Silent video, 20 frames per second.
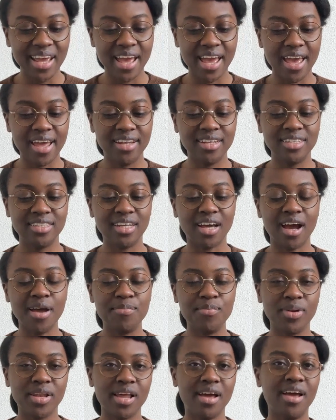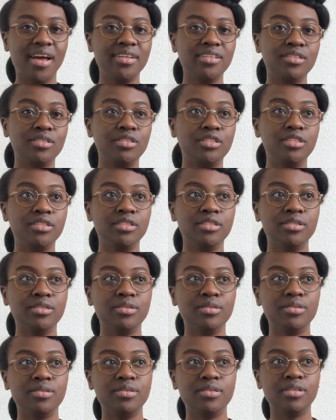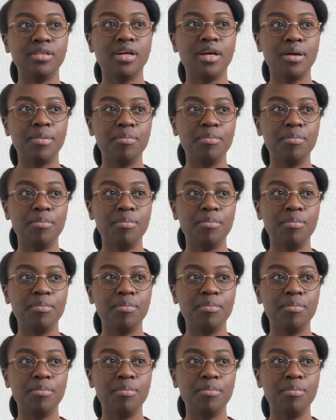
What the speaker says: and I plan to